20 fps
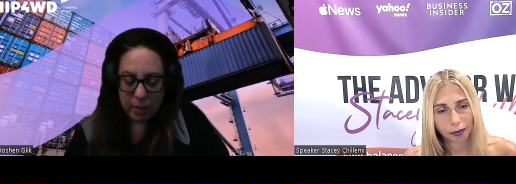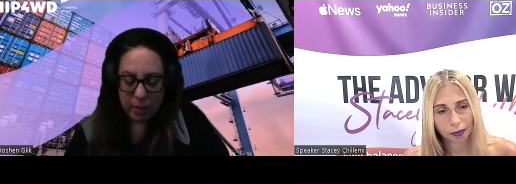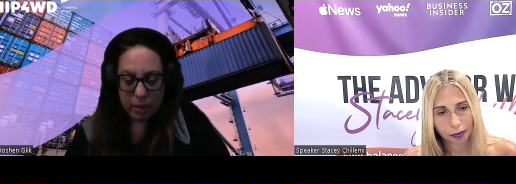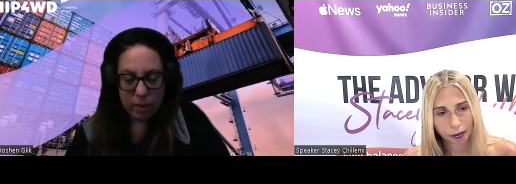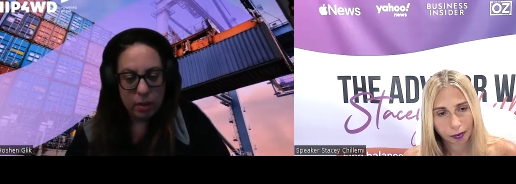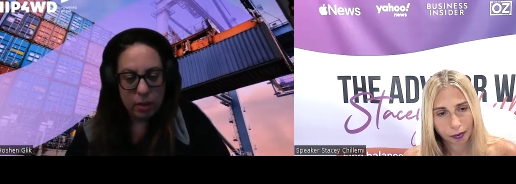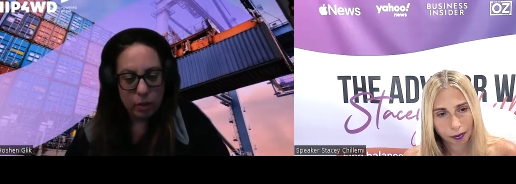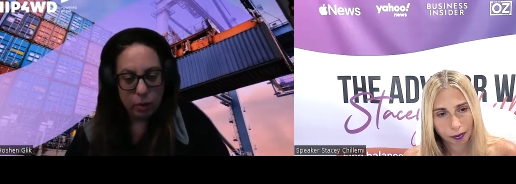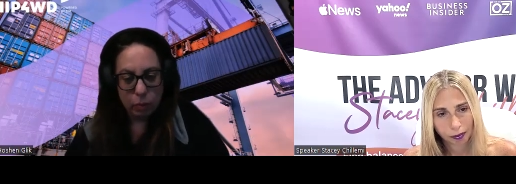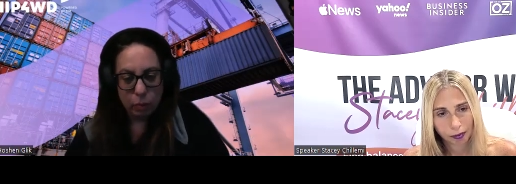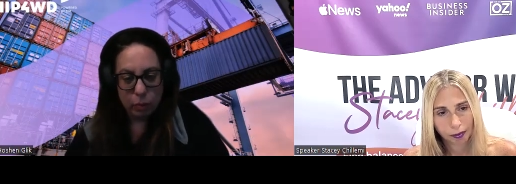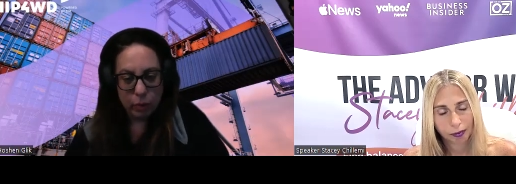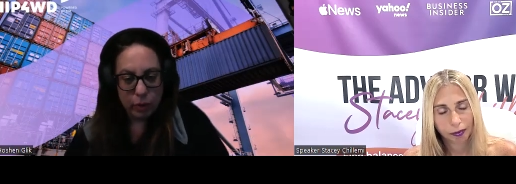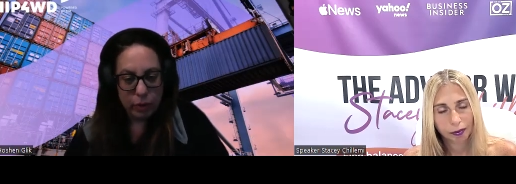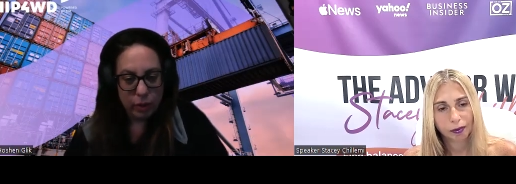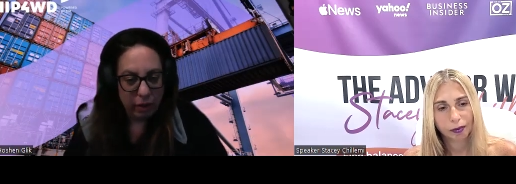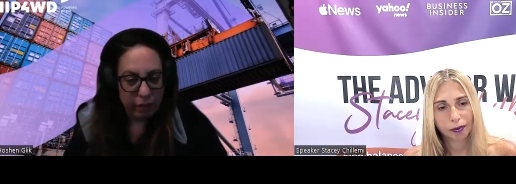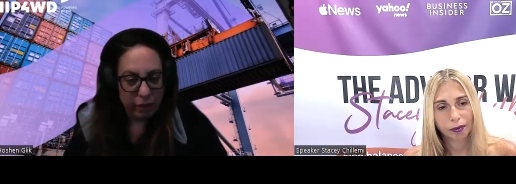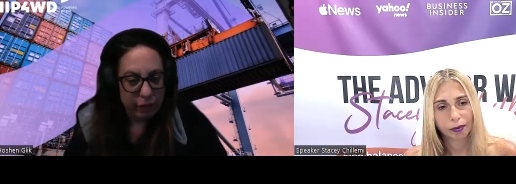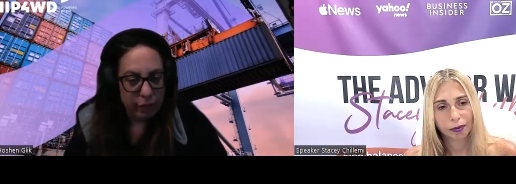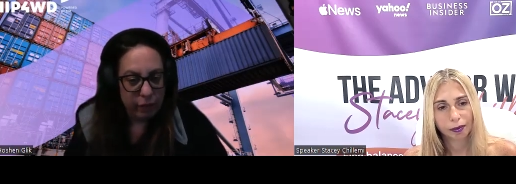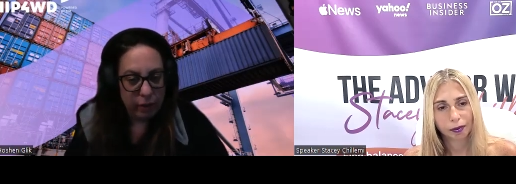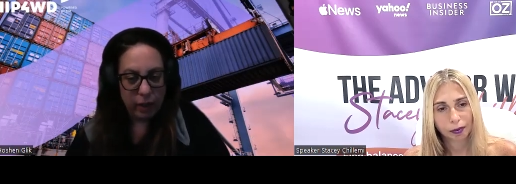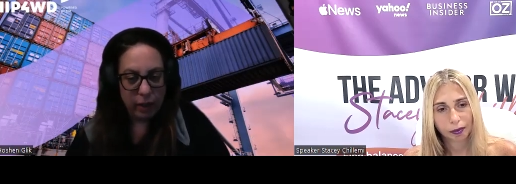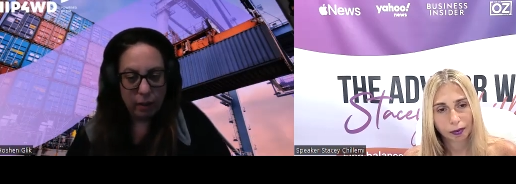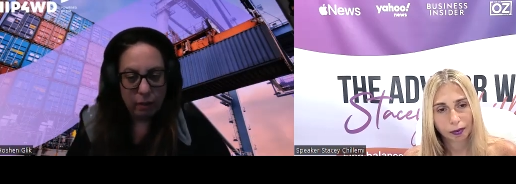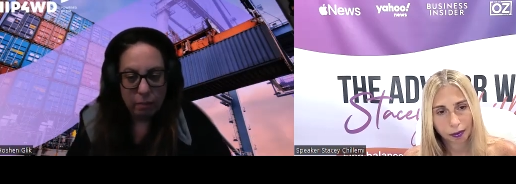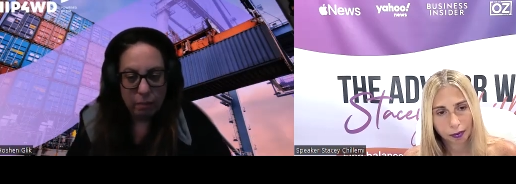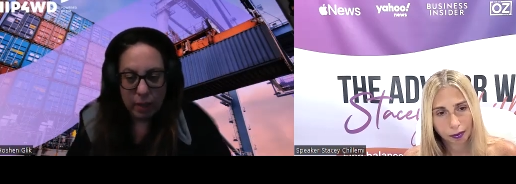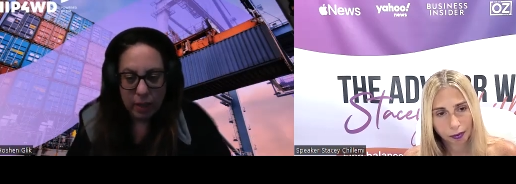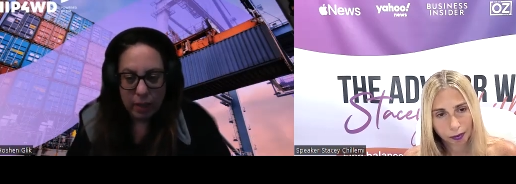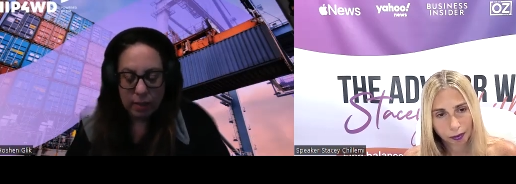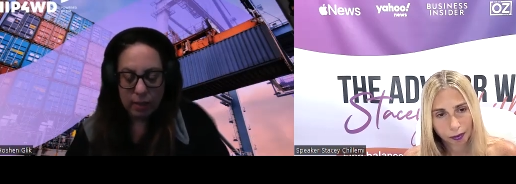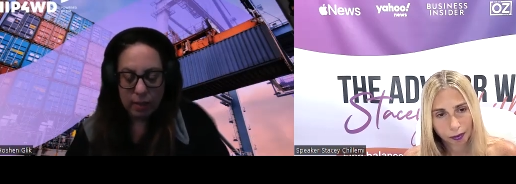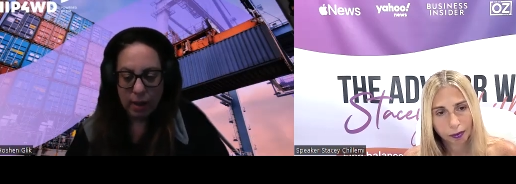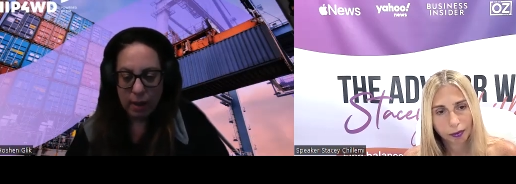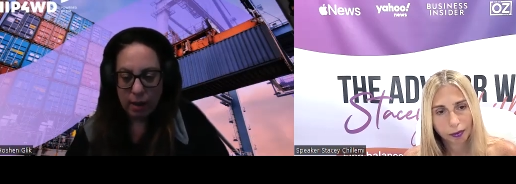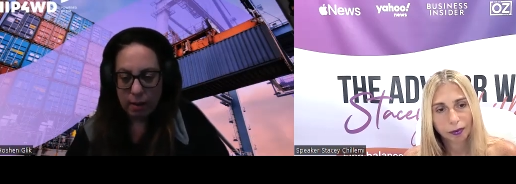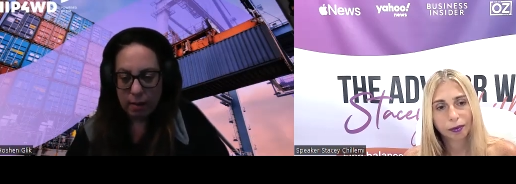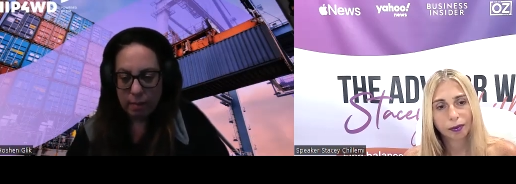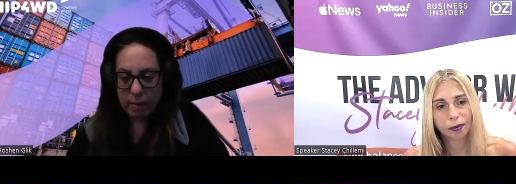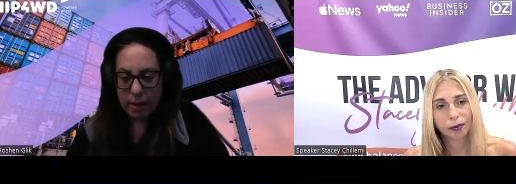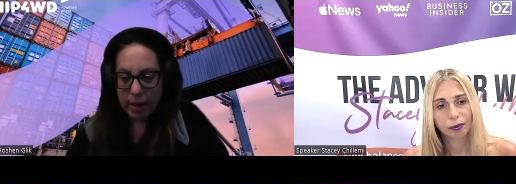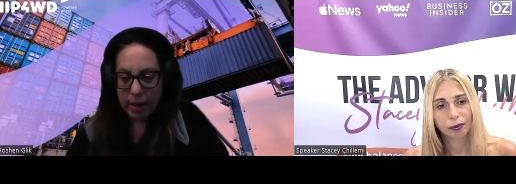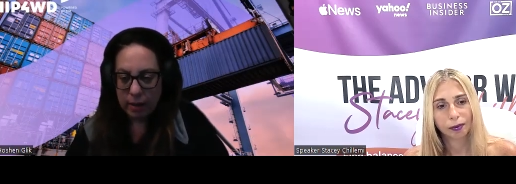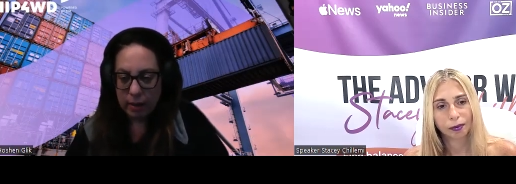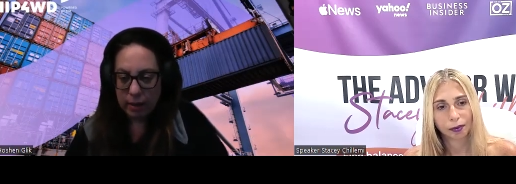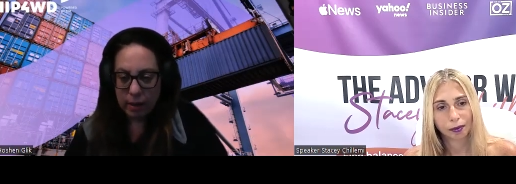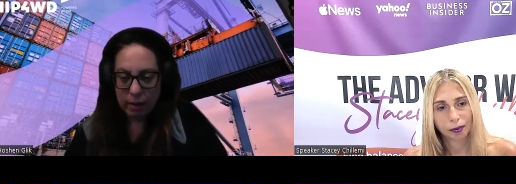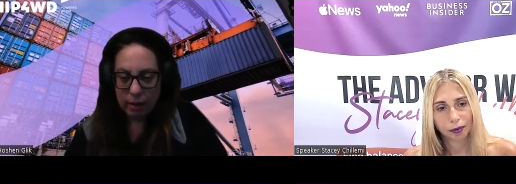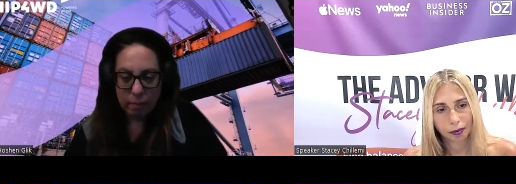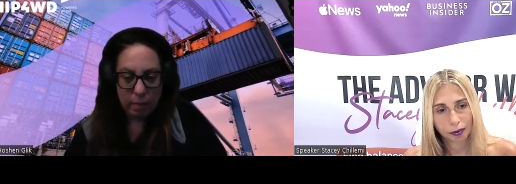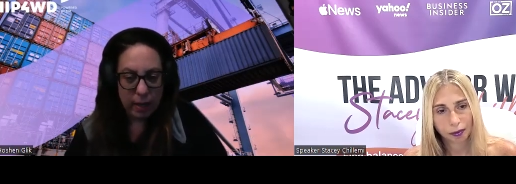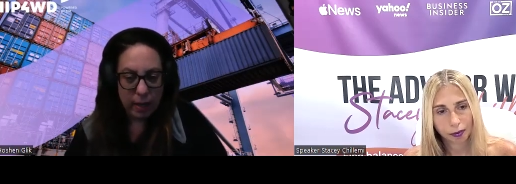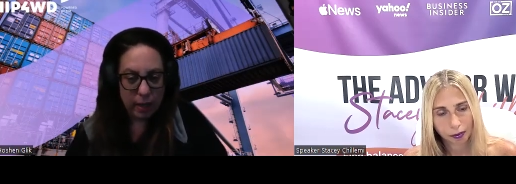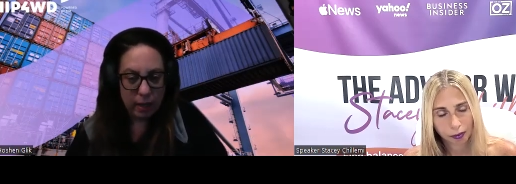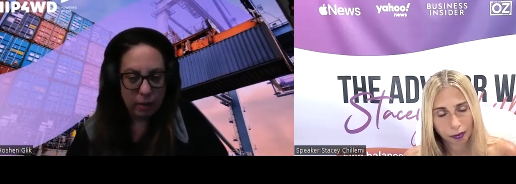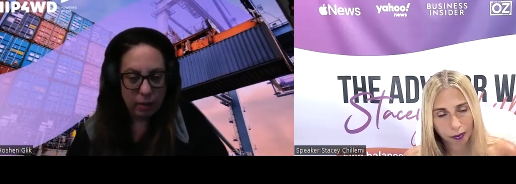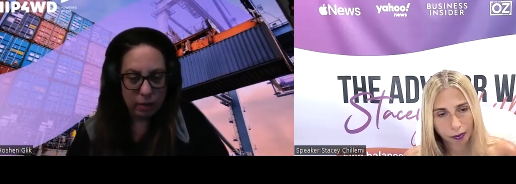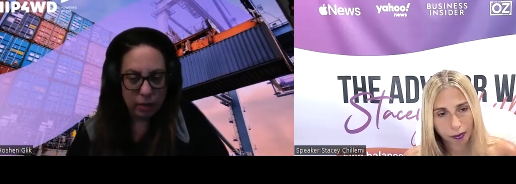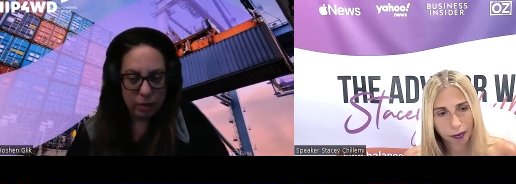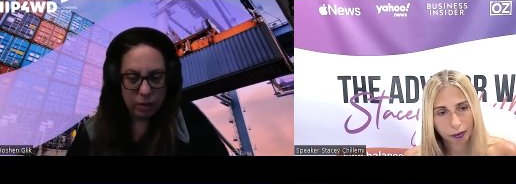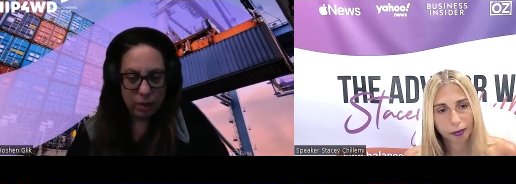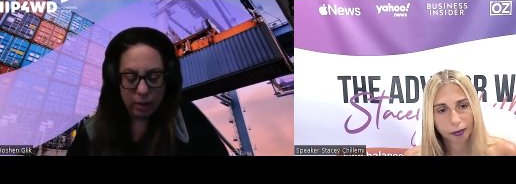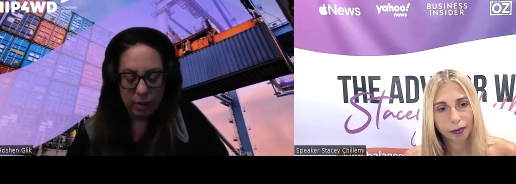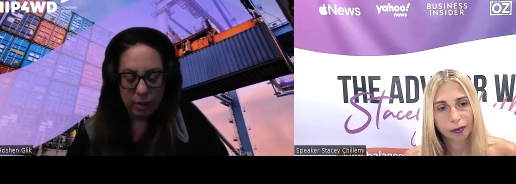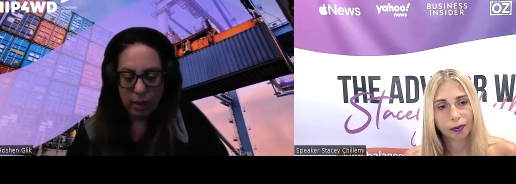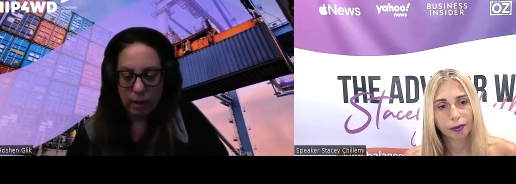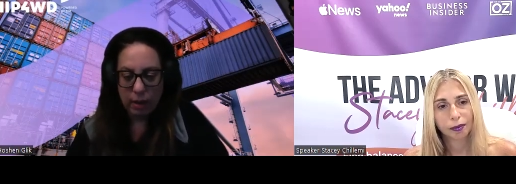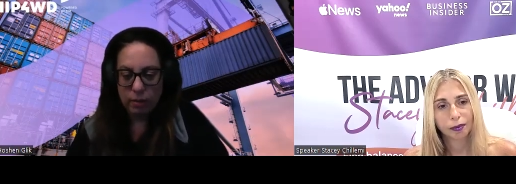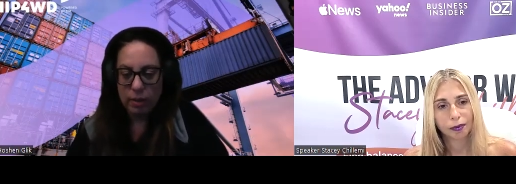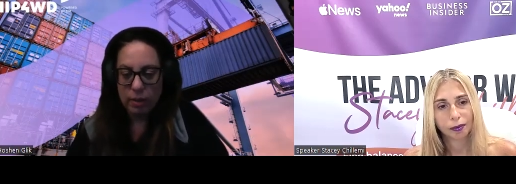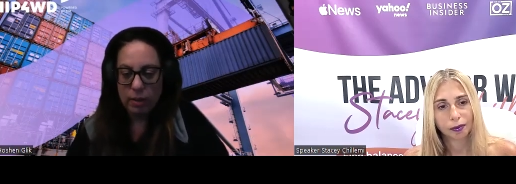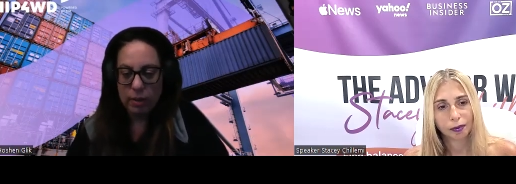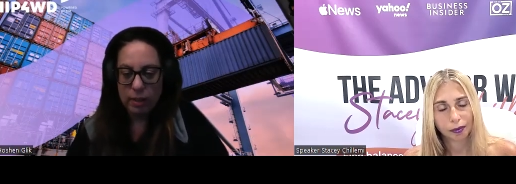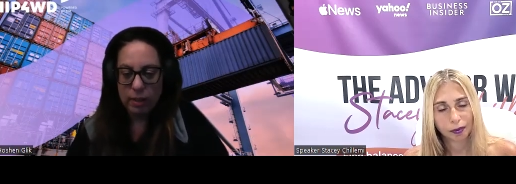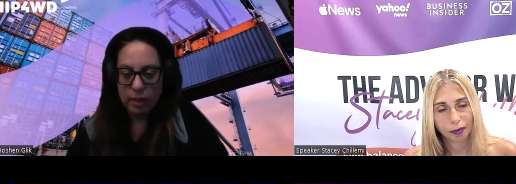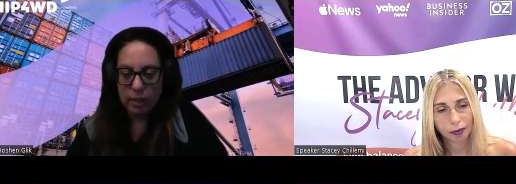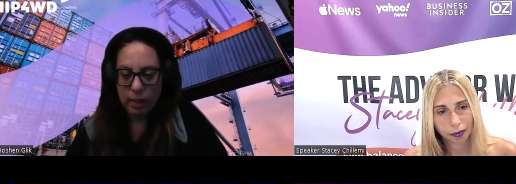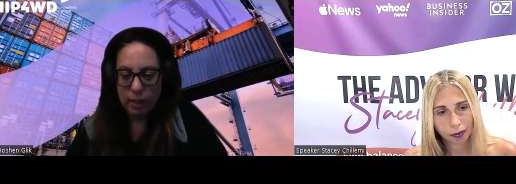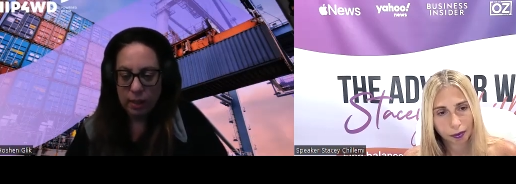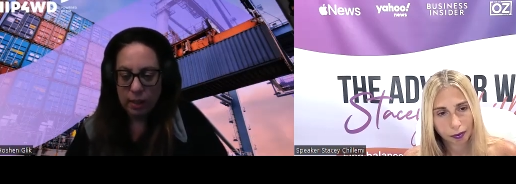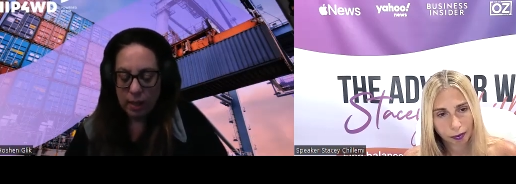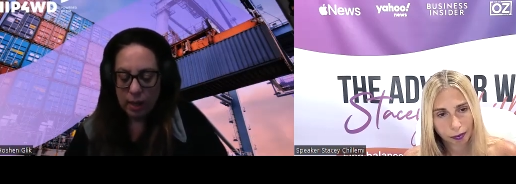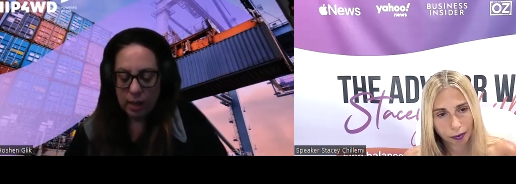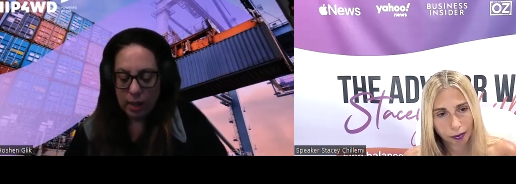Speaker 1: businesses were suffering big time, and, and many got shut down indeed.